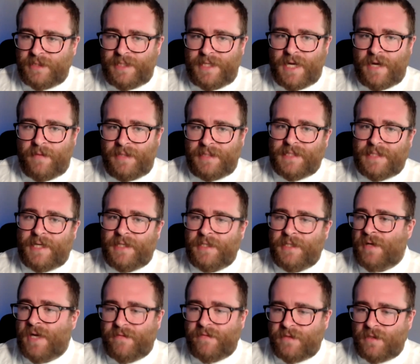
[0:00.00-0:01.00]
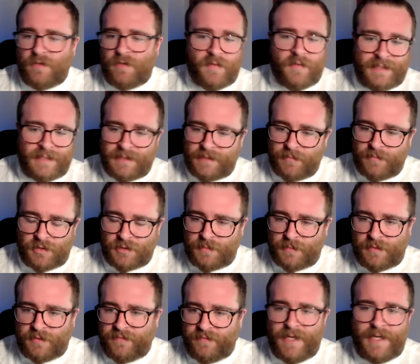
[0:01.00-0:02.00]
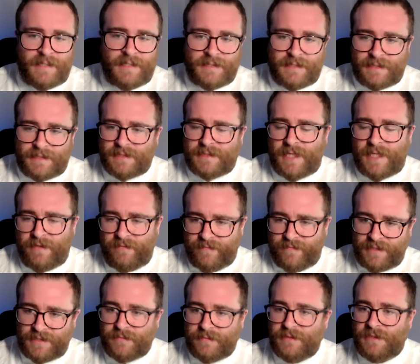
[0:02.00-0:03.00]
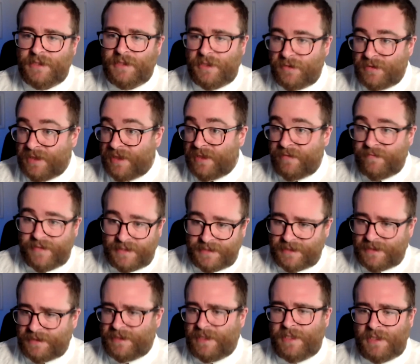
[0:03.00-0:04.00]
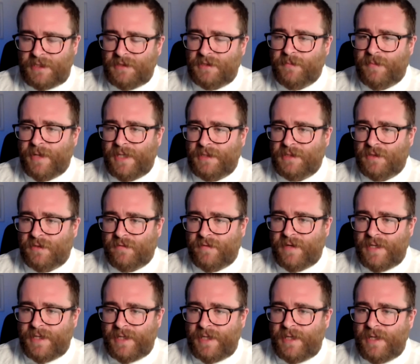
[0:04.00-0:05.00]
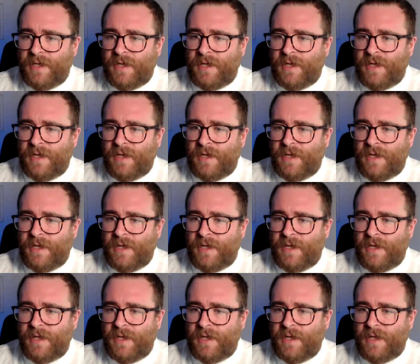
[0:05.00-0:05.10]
It now means I don't have to log into multiple things. It's the same thing. So it's using the existing user base already.